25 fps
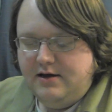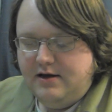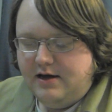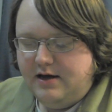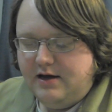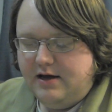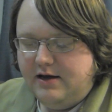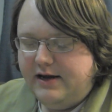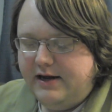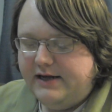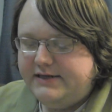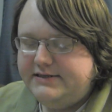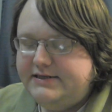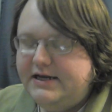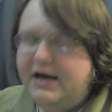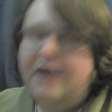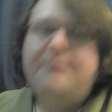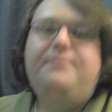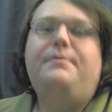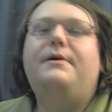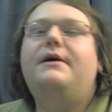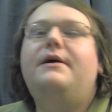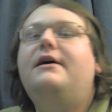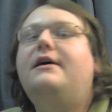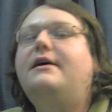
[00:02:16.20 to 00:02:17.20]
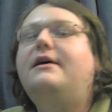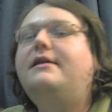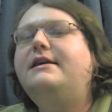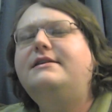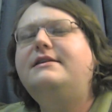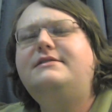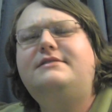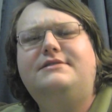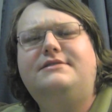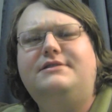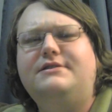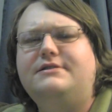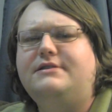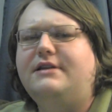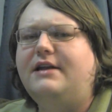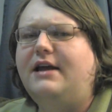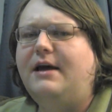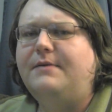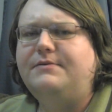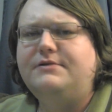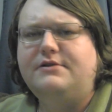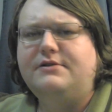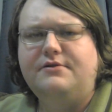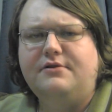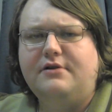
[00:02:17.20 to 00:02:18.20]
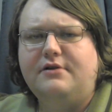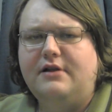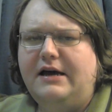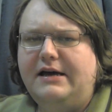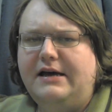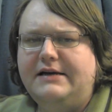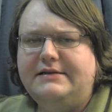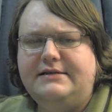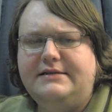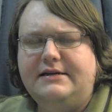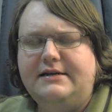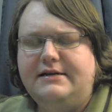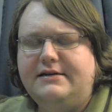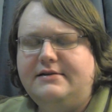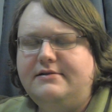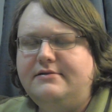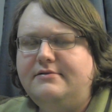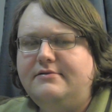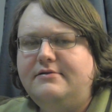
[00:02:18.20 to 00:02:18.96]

Uh, next up, this is just an absolute classic.